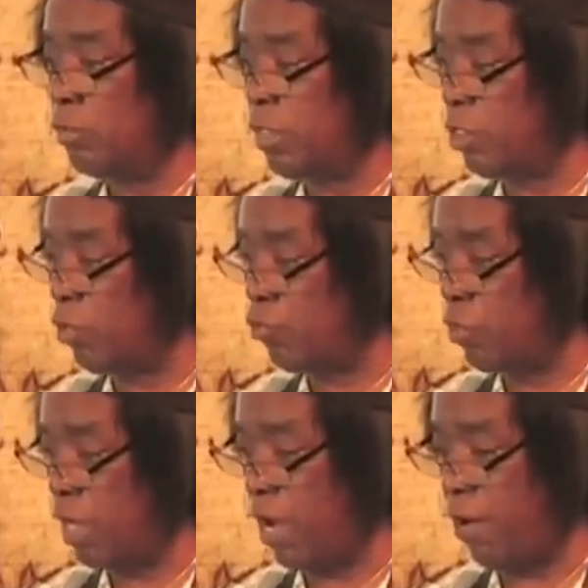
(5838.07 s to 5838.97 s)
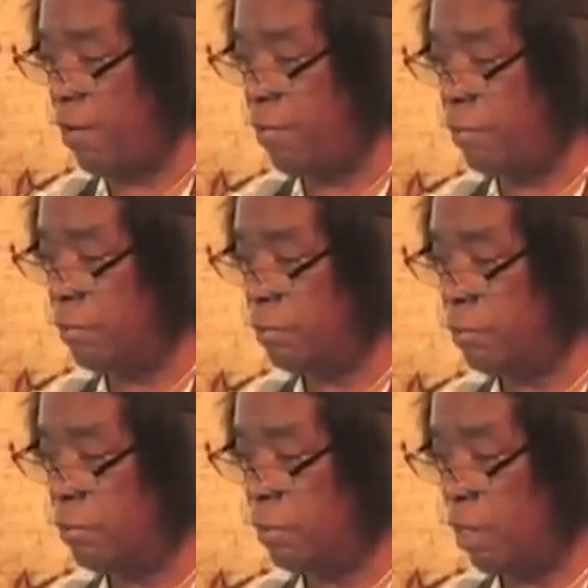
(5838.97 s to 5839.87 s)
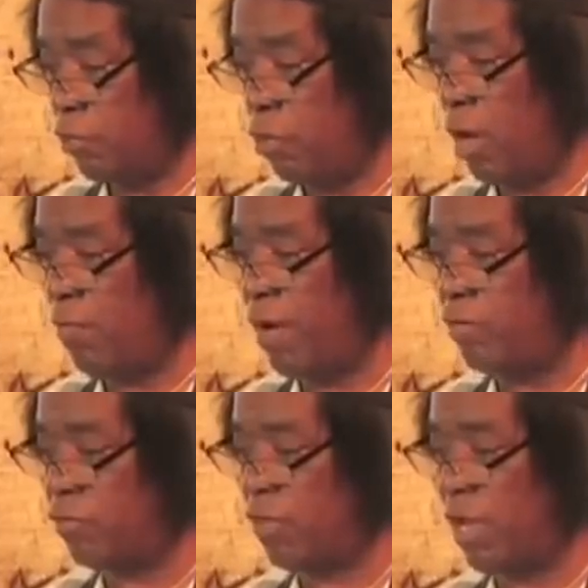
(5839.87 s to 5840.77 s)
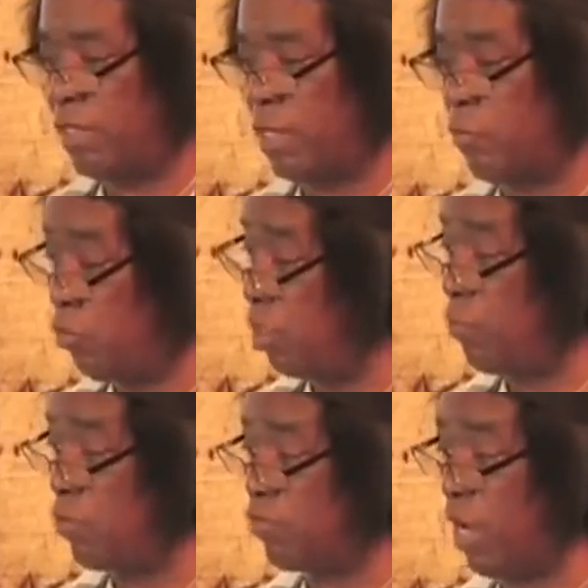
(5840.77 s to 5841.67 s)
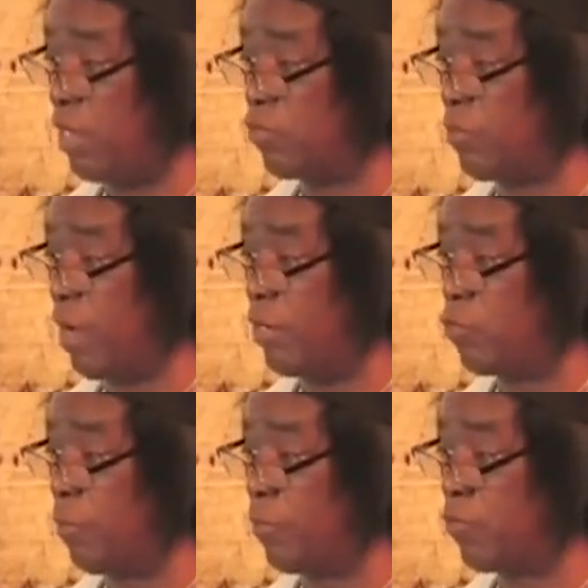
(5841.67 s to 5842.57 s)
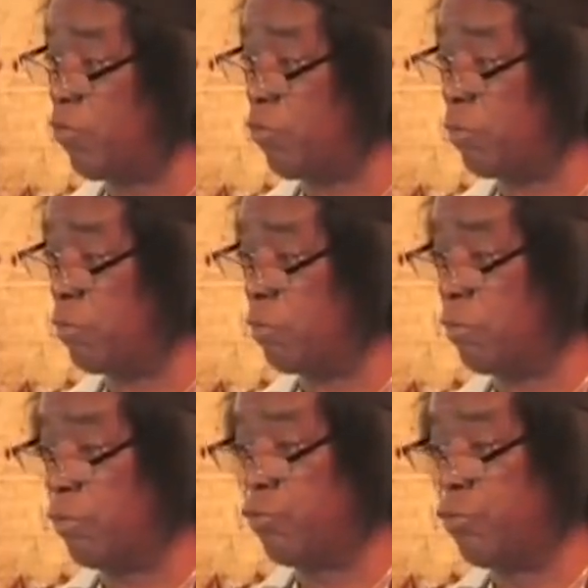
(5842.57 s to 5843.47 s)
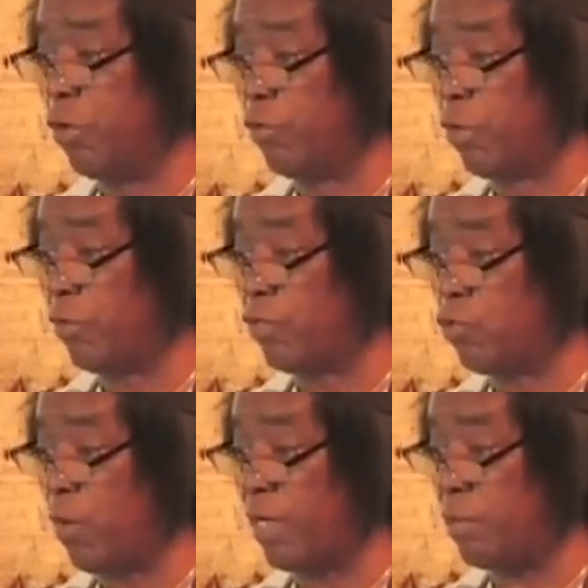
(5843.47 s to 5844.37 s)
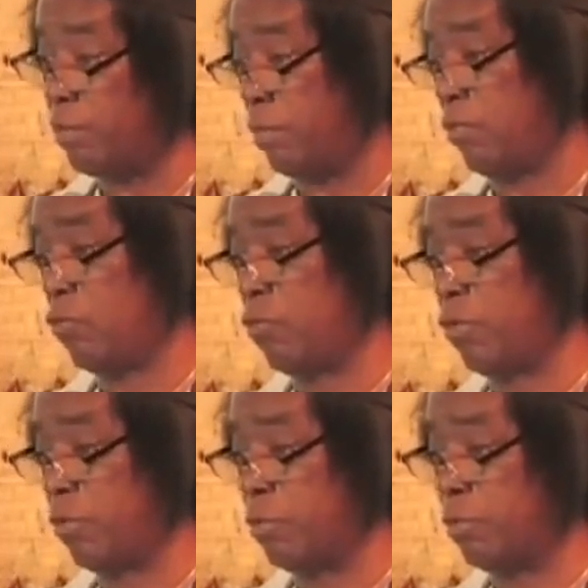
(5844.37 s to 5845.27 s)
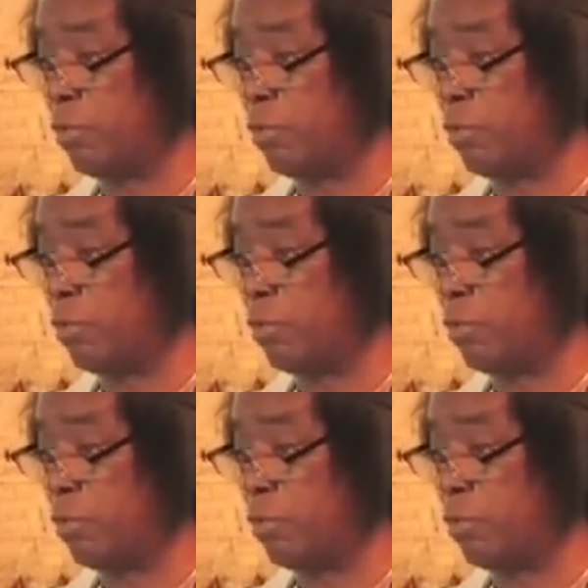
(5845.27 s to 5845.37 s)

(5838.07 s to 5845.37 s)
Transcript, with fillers: because you're an heir and you have a right to sign them. You keep on signing somebody your position because you don't know that you white, that's on you.